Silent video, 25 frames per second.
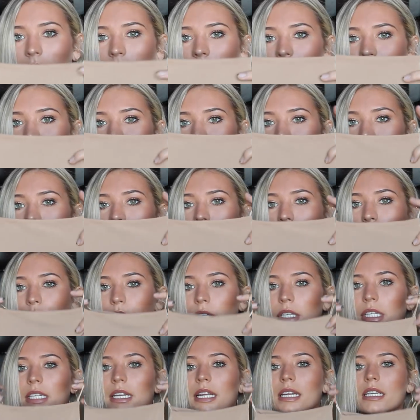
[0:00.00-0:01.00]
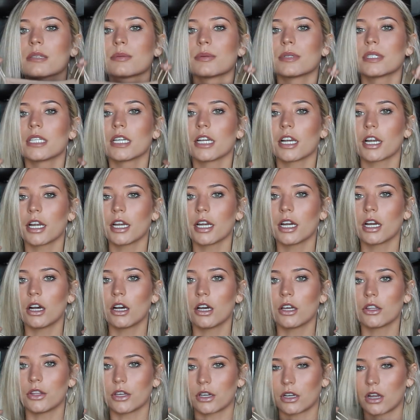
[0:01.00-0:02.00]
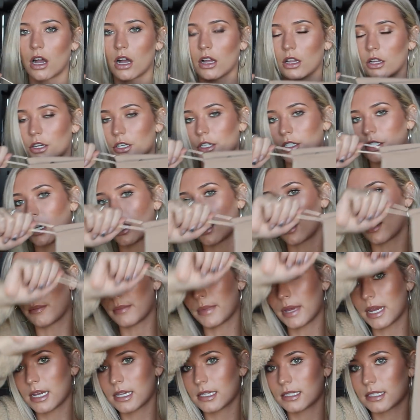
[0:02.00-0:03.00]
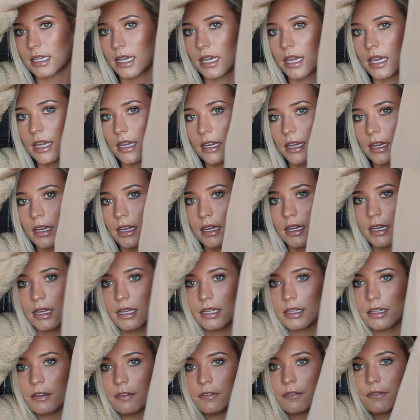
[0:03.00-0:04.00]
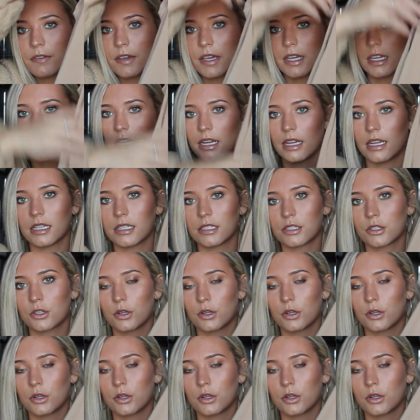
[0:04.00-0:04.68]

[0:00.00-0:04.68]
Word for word: it's just like really nice material. The color's amazing. The fit is